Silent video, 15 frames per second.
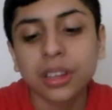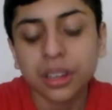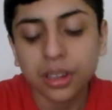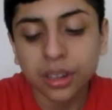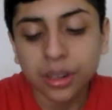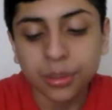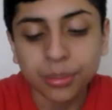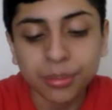
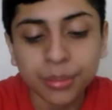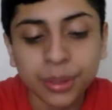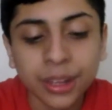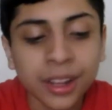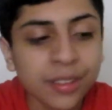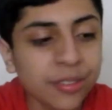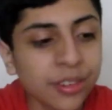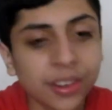Um, but
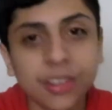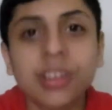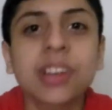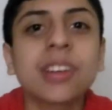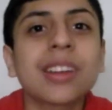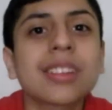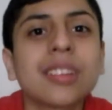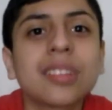that's for the train
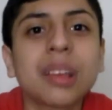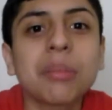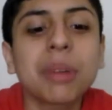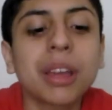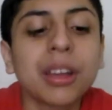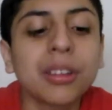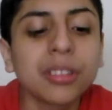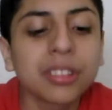tracks outside my
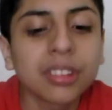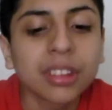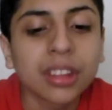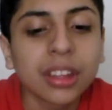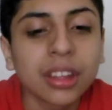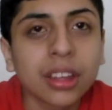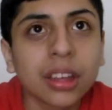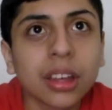house.
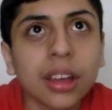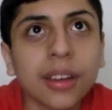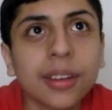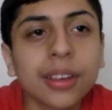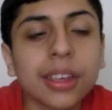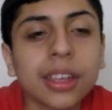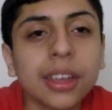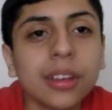
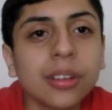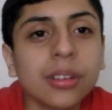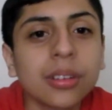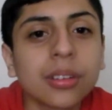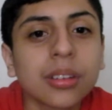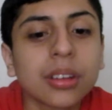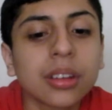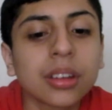Out here,
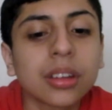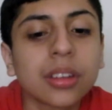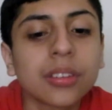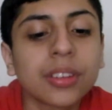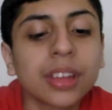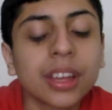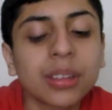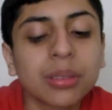uh, if
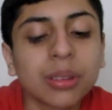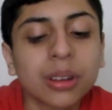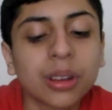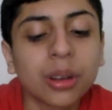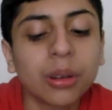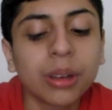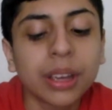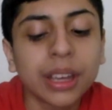you guys want to
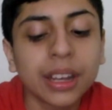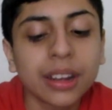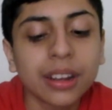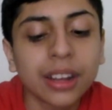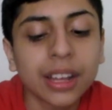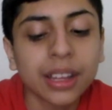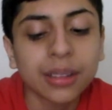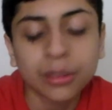go ahead and
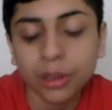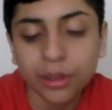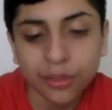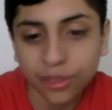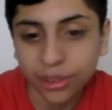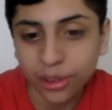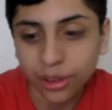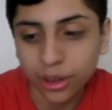like look
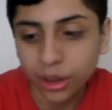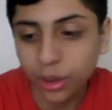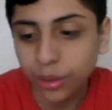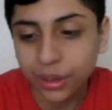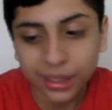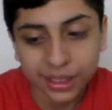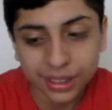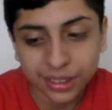for a code
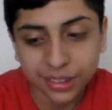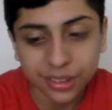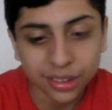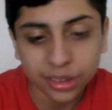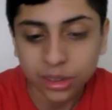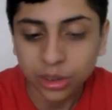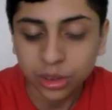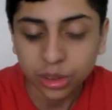like this,
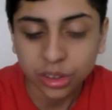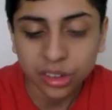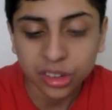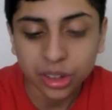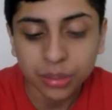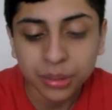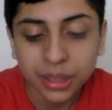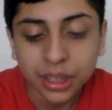just go search
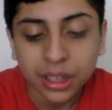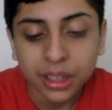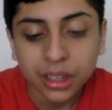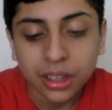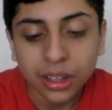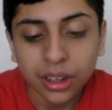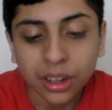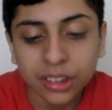up
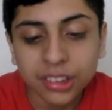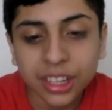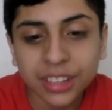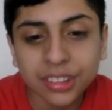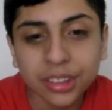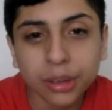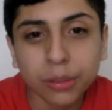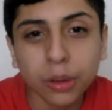uh,
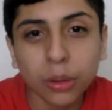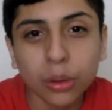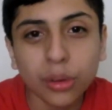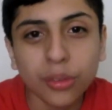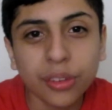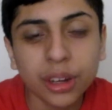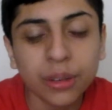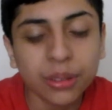Texas
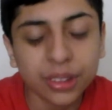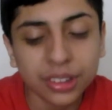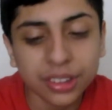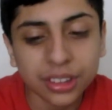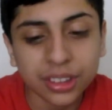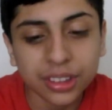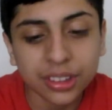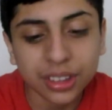Railroad
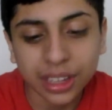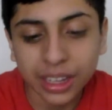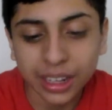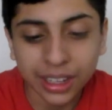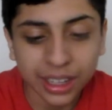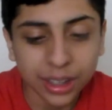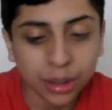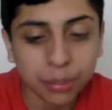frequencies, and
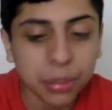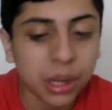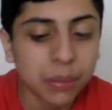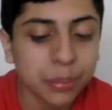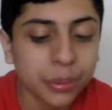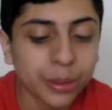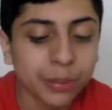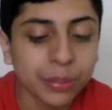like it'll
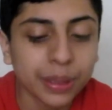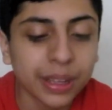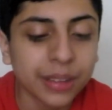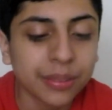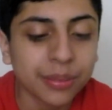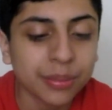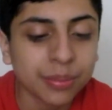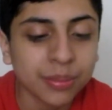pop up and
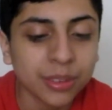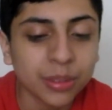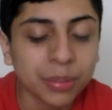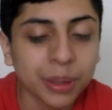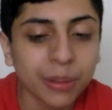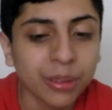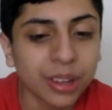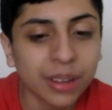just
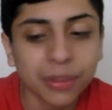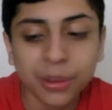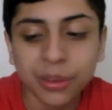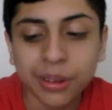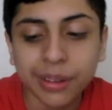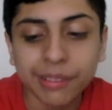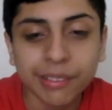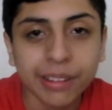pick whichever
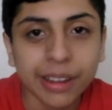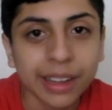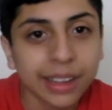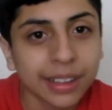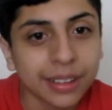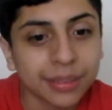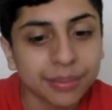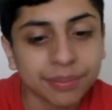train track